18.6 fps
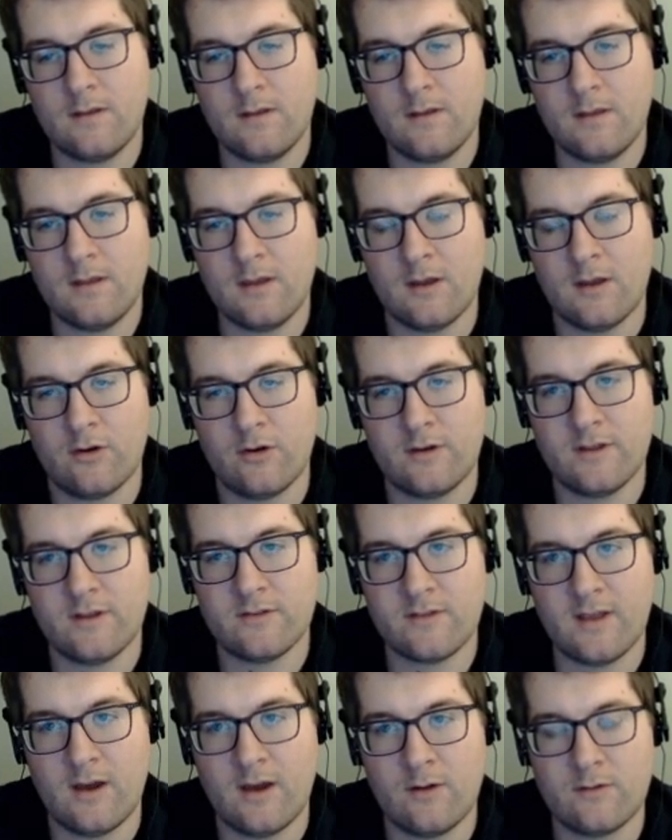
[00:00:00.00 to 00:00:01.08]
Get our
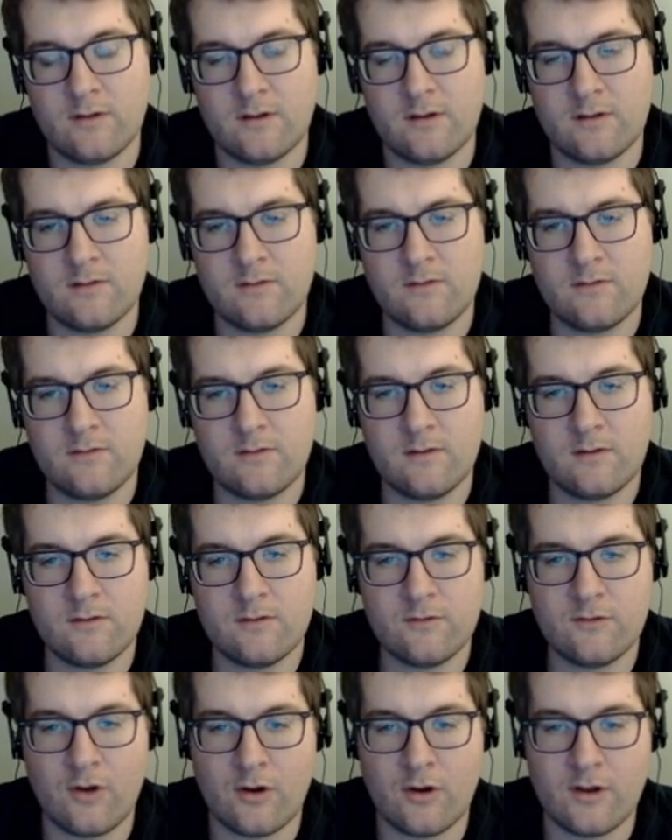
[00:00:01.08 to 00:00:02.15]
discounted
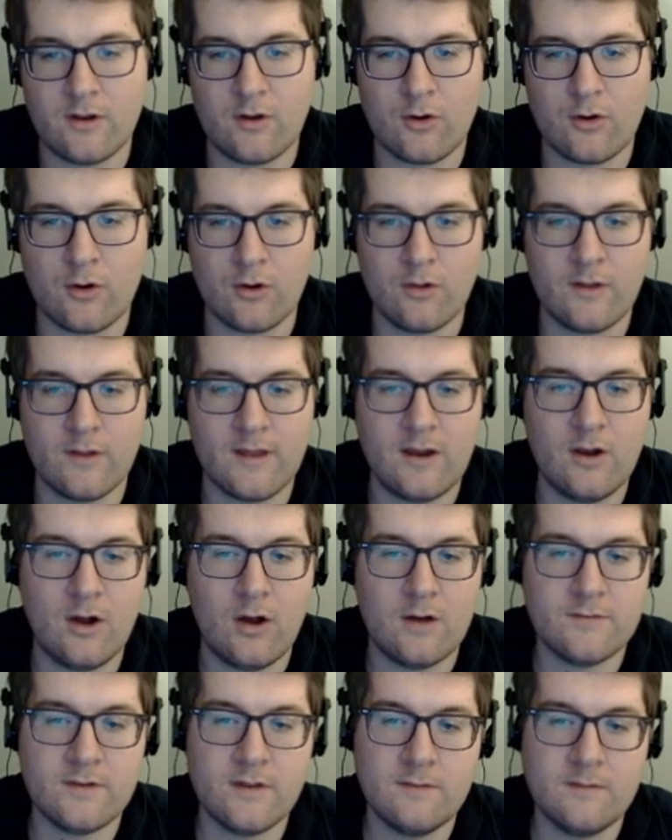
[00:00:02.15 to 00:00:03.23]
started early and
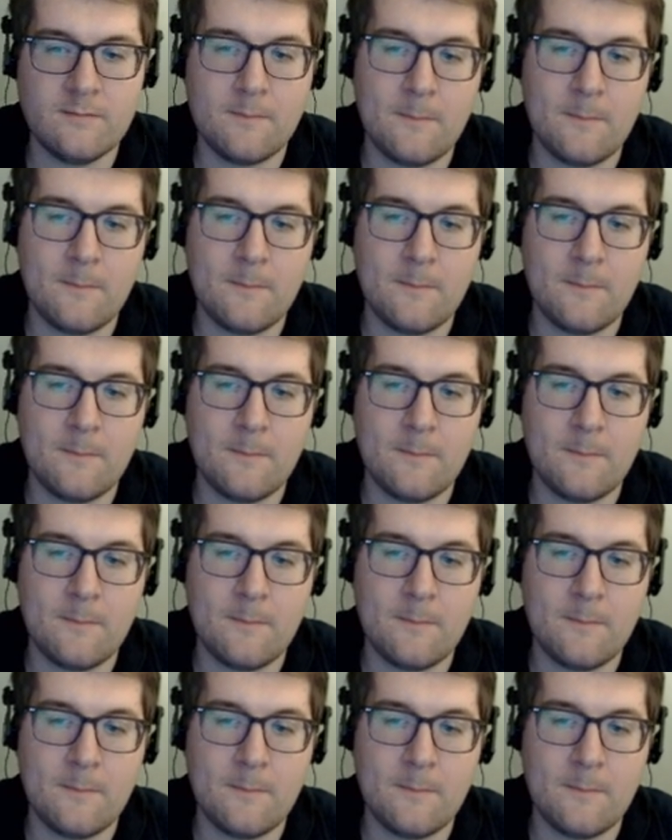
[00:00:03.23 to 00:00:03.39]
often.